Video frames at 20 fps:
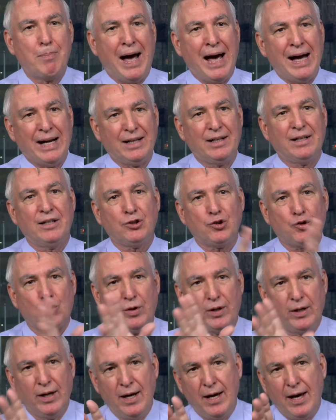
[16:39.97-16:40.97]
back at
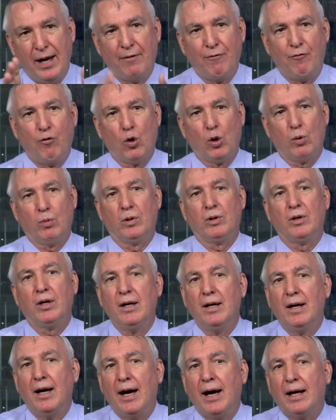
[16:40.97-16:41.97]
history and forward
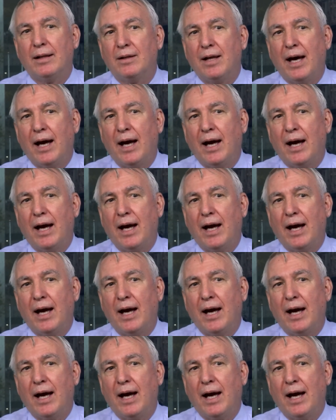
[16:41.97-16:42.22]
at,